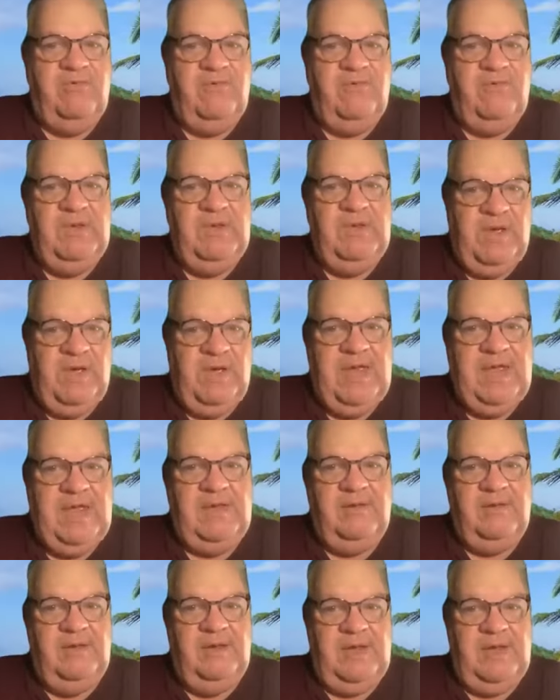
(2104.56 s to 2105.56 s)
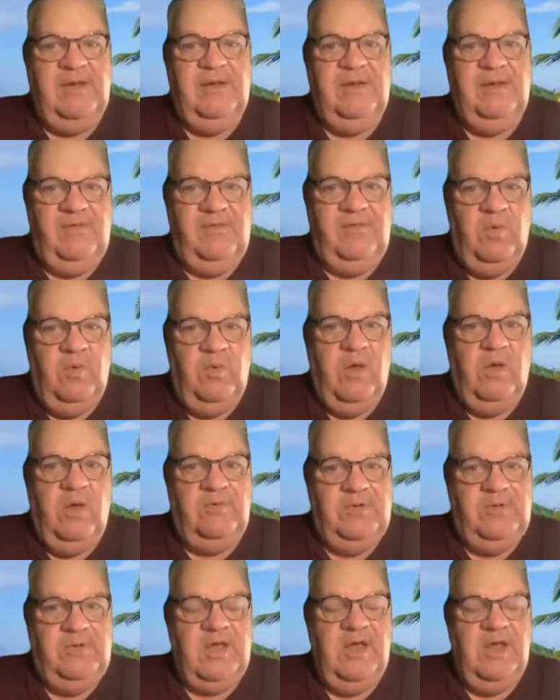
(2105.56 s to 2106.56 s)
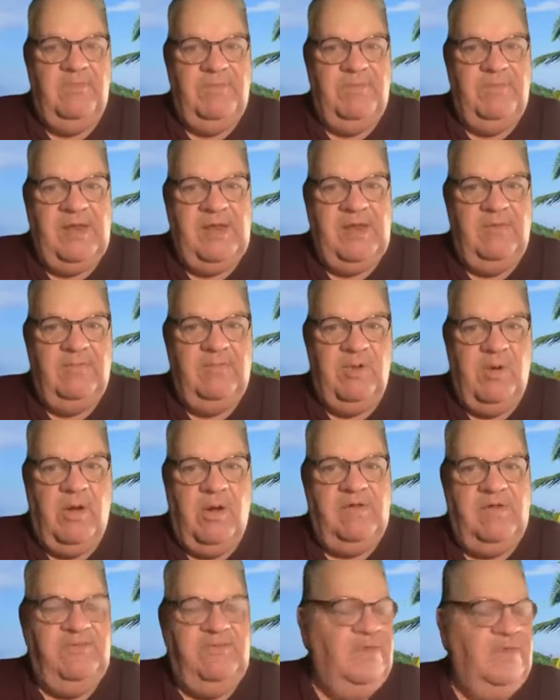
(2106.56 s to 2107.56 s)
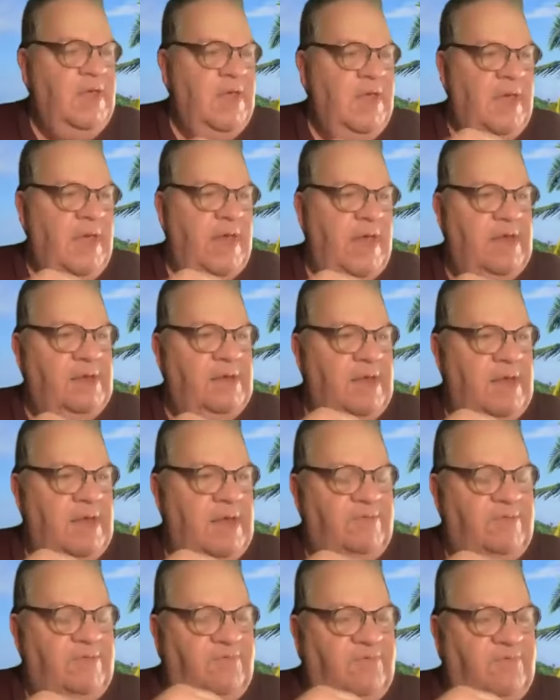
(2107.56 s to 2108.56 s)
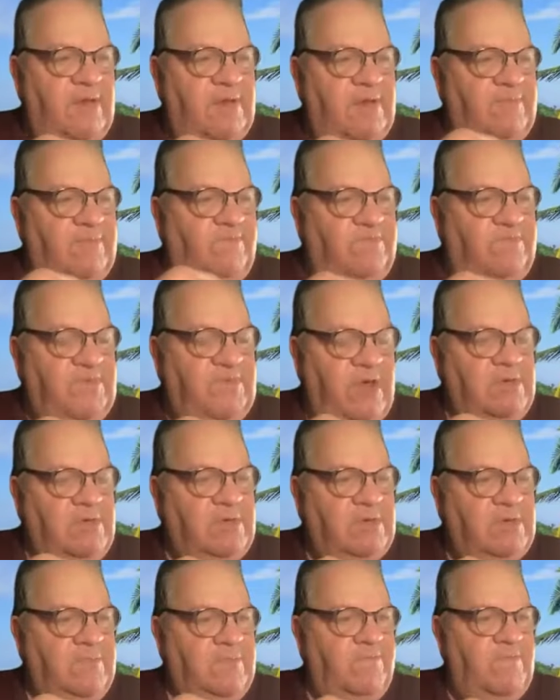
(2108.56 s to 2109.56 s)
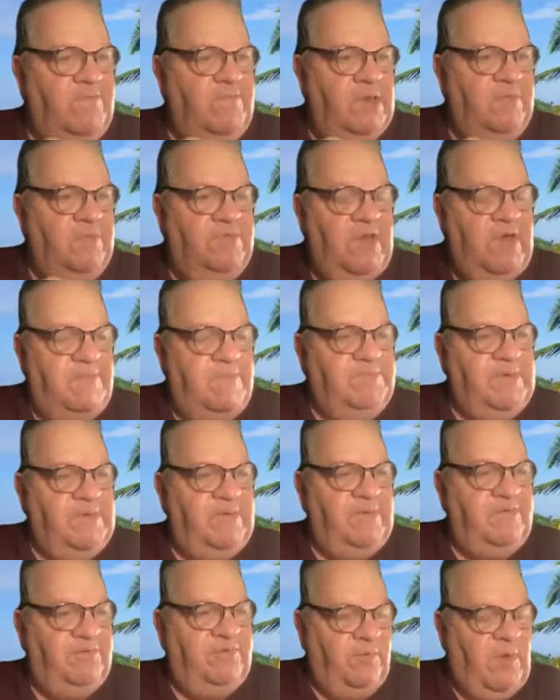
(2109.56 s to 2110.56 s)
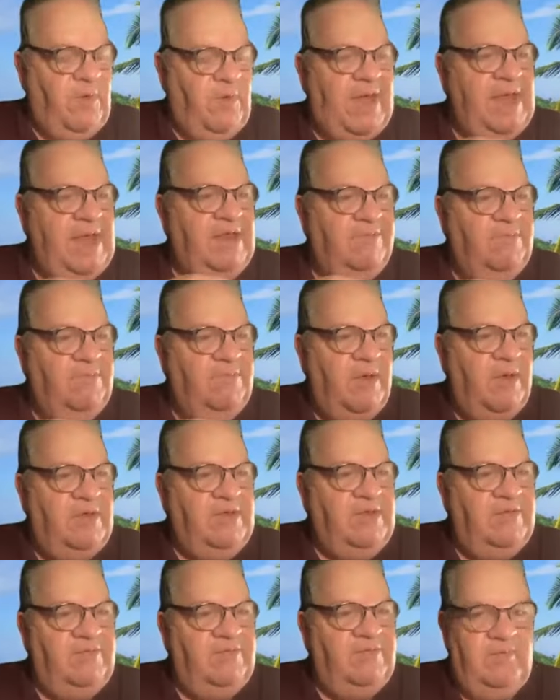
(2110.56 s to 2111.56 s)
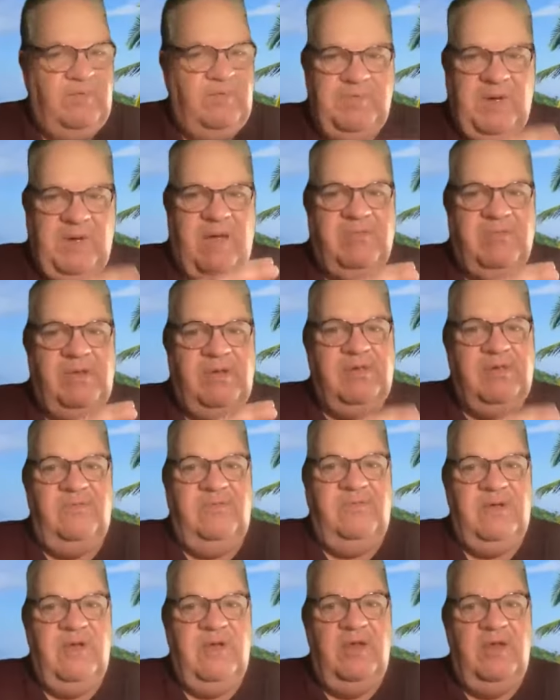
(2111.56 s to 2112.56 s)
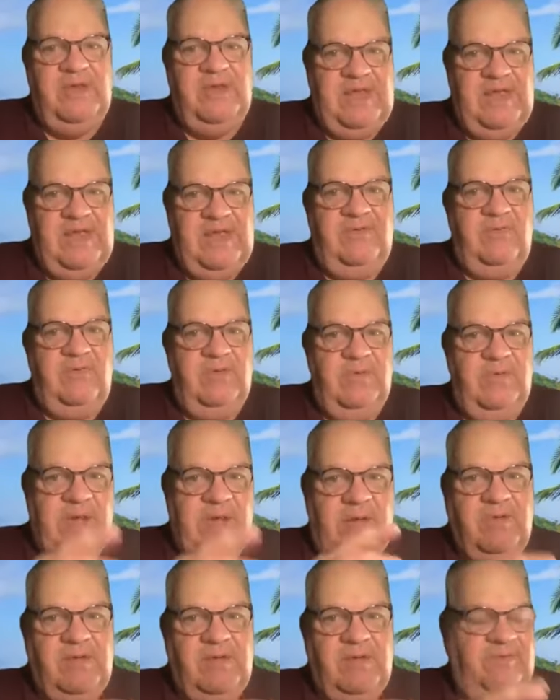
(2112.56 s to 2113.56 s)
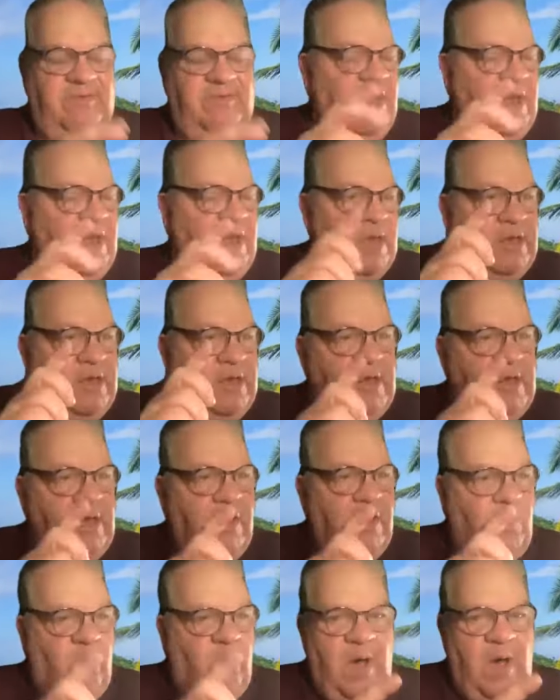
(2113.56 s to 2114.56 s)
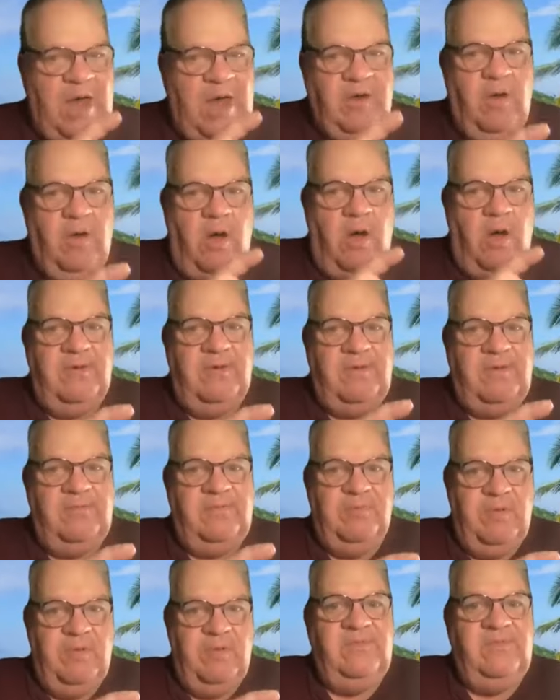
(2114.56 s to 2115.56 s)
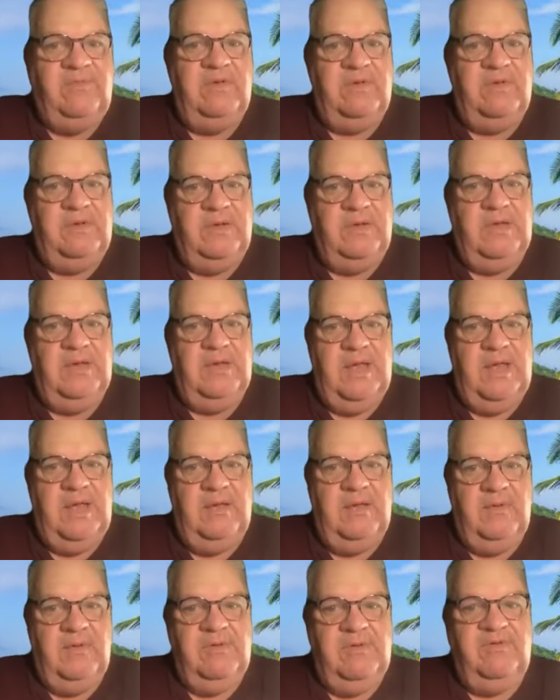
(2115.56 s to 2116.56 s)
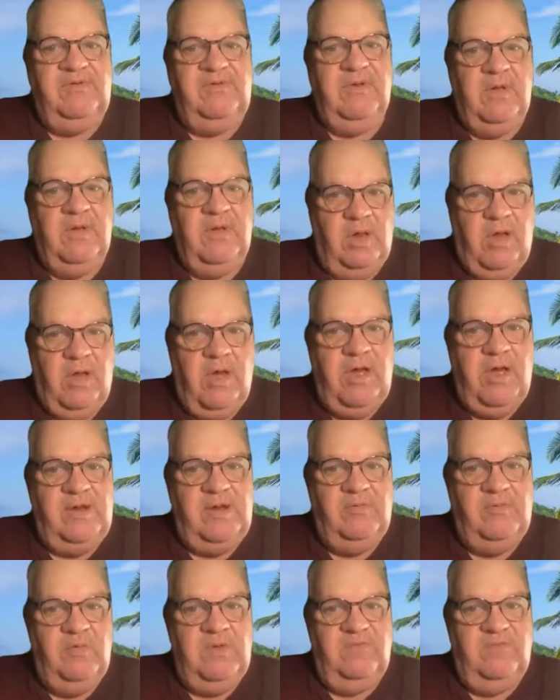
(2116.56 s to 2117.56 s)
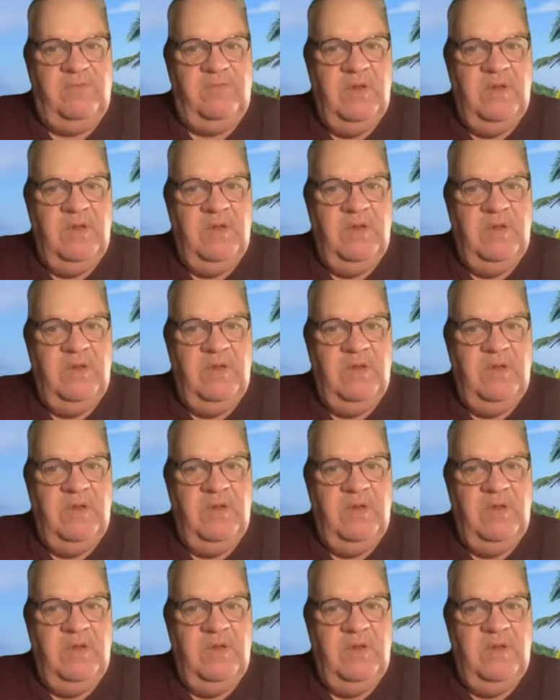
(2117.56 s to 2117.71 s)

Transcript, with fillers: to be paid in this world. You got to pay the price. And so don't be swayed by this Republicans have got the answer, Republicans. You got one honest president in there who isn't aligned with